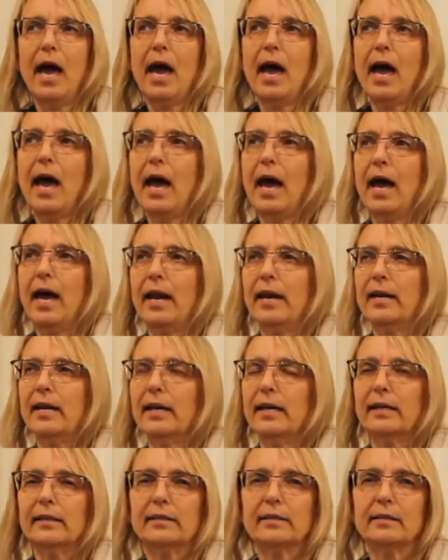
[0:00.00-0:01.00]
And
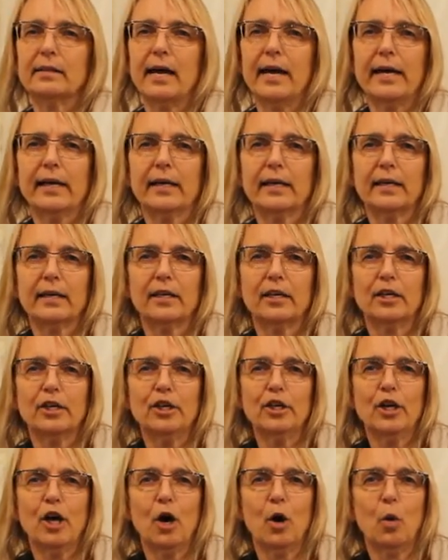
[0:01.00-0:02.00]
it's like, you
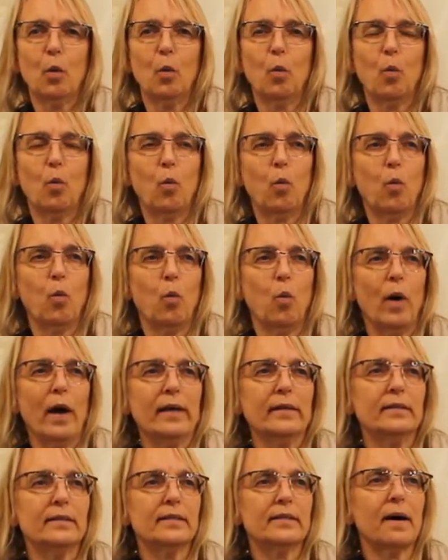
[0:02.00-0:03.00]
know,
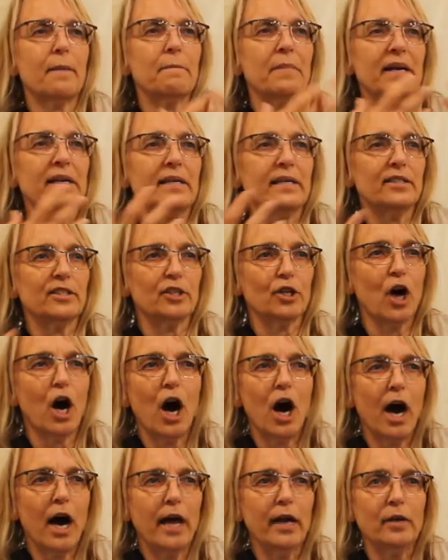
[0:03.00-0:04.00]
when somebody's
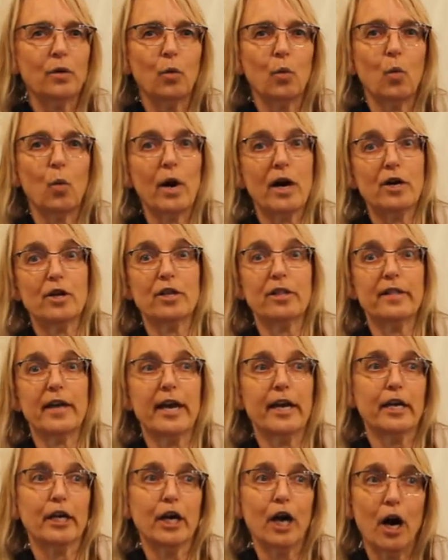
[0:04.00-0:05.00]
gone, where do
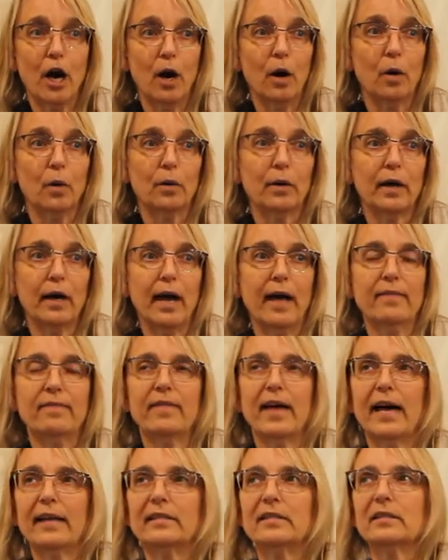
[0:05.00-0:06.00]
they go? And
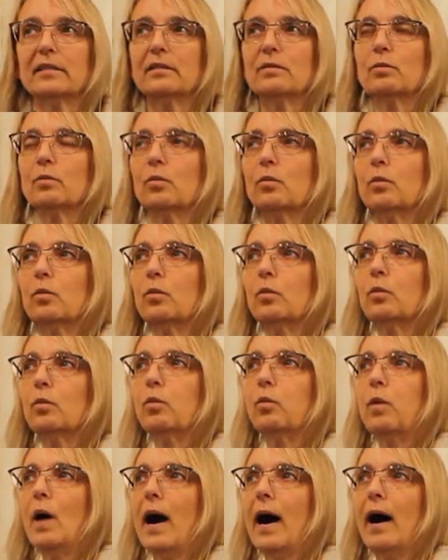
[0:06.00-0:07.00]
that's
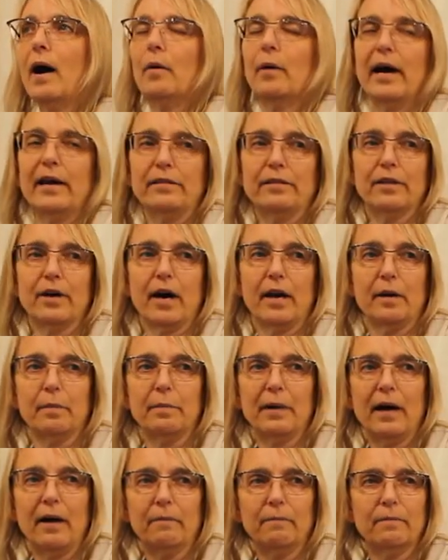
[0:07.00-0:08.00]
how I thought
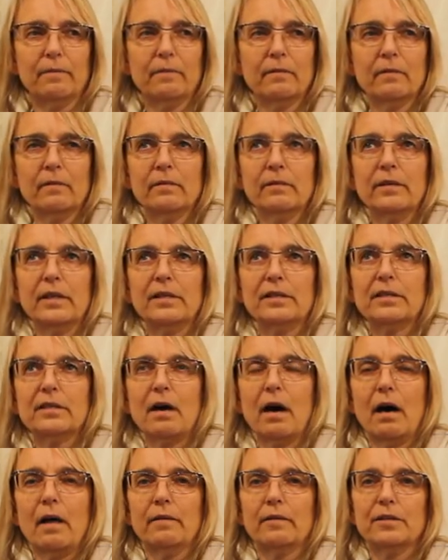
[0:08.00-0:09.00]
about this
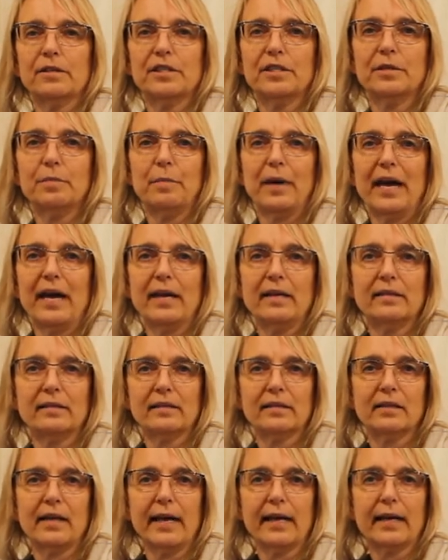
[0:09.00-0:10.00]
other space,
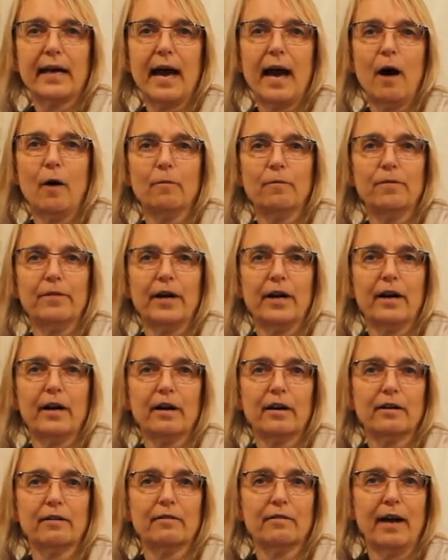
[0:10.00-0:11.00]
like out there,
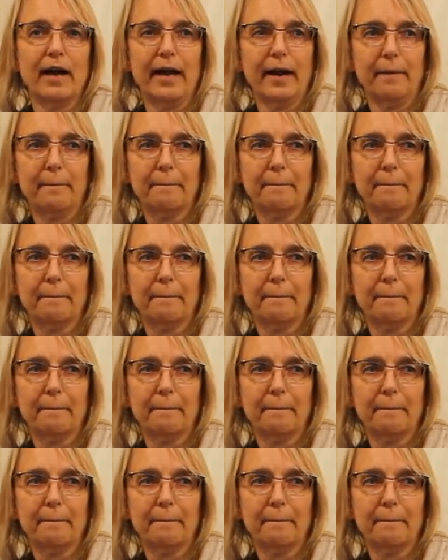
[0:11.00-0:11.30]
right?